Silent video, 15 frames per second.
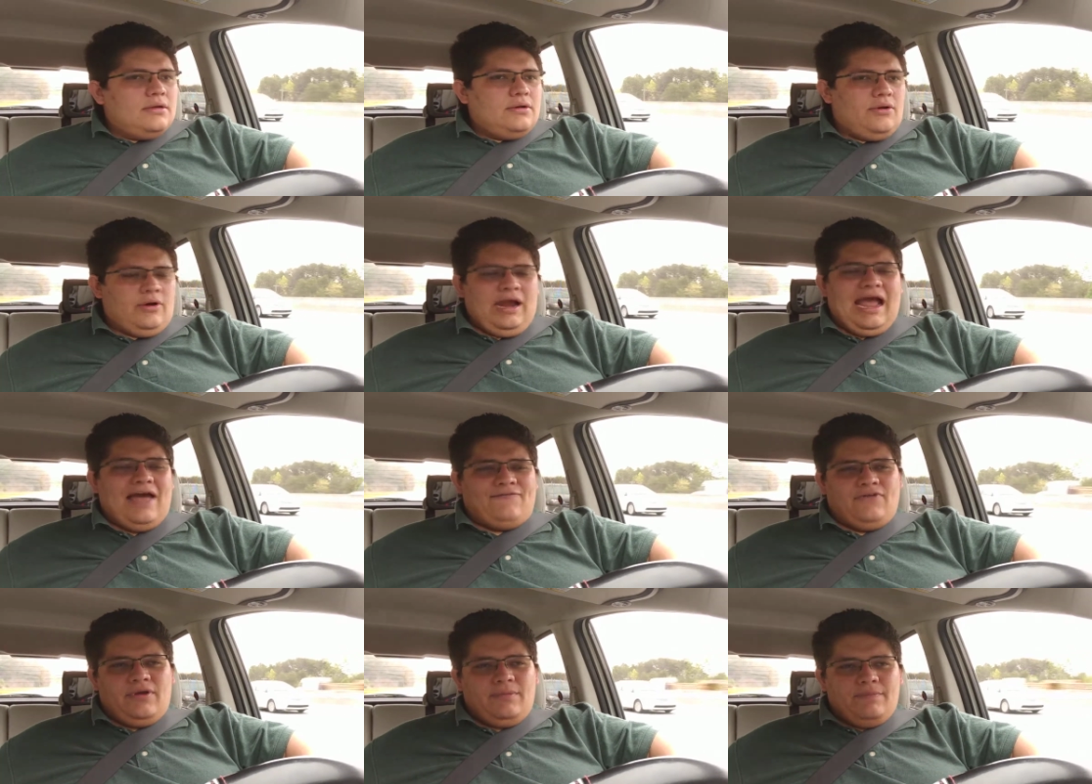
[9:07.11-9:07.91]
or
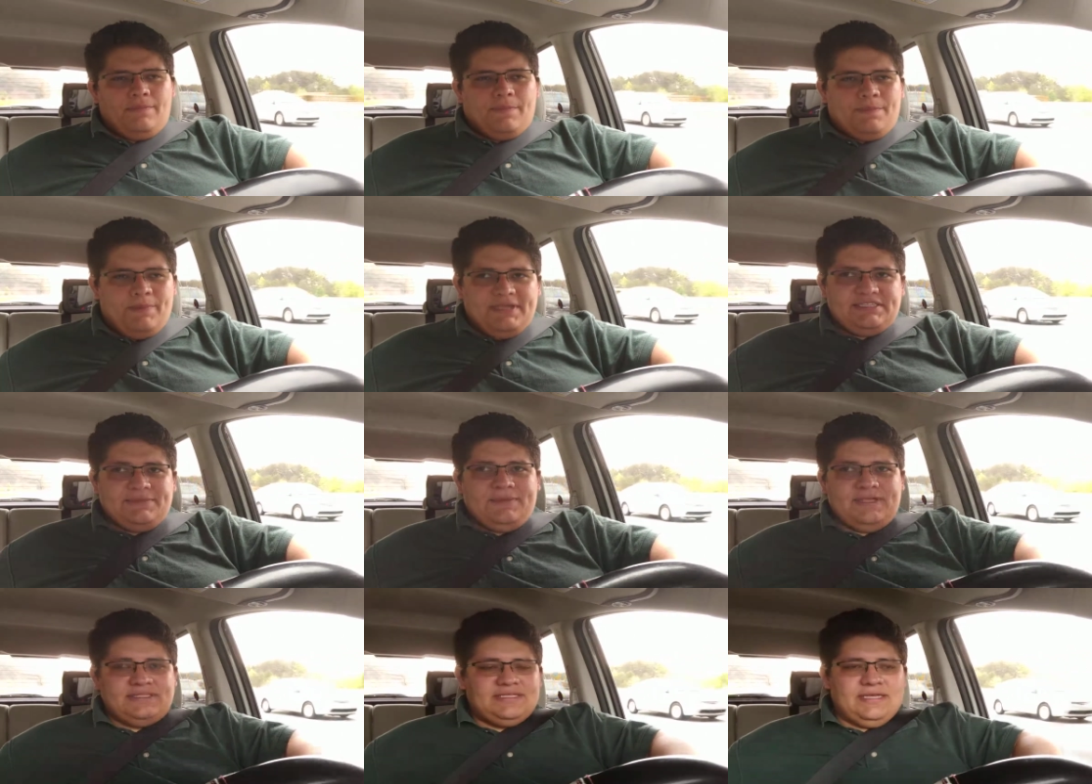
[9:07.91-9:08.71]
half a piece
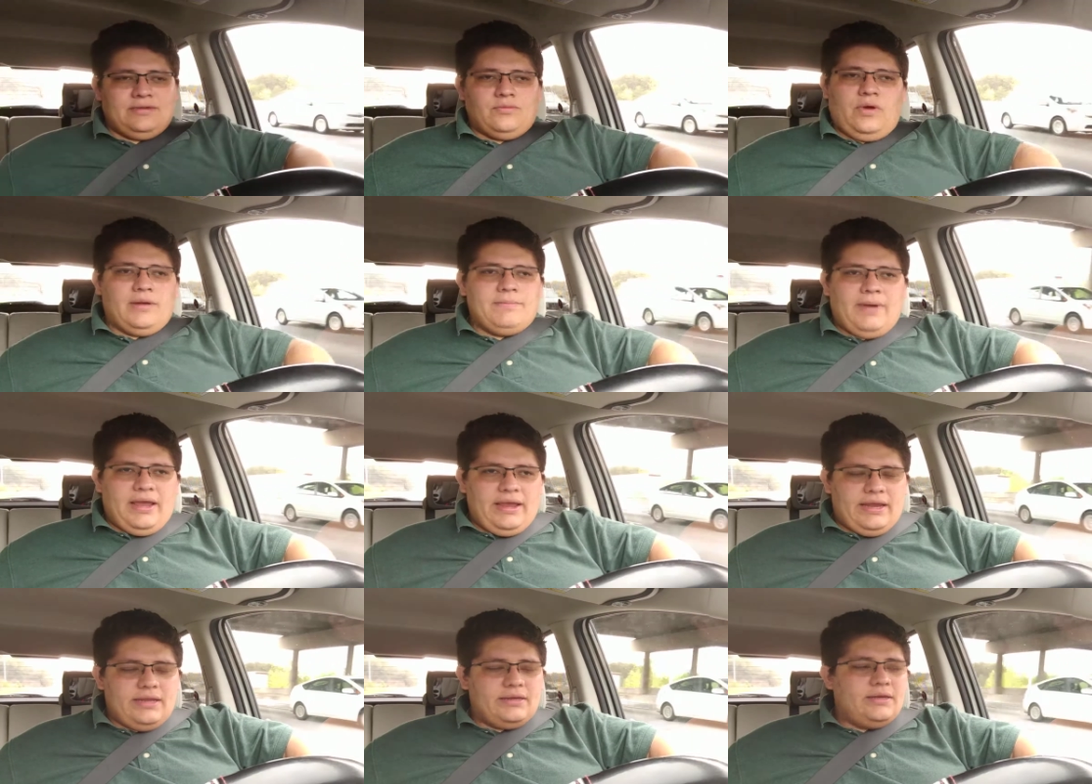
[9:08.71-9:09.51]
of pizza in 1
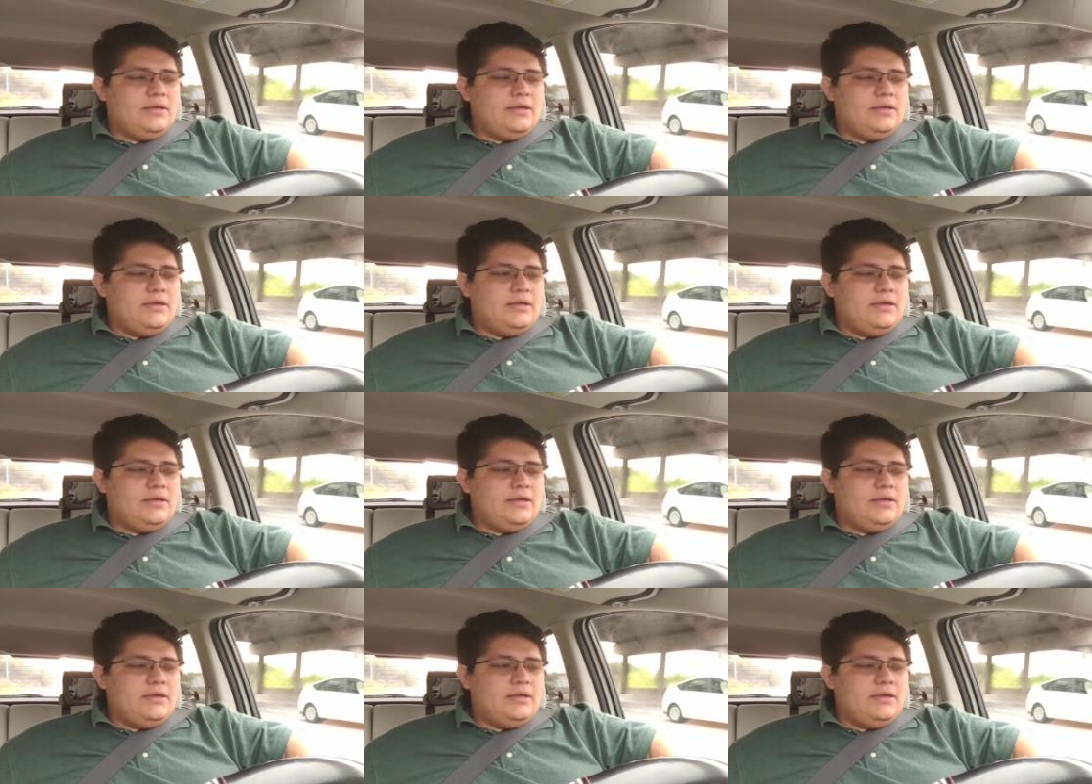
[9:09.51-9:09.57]
bite.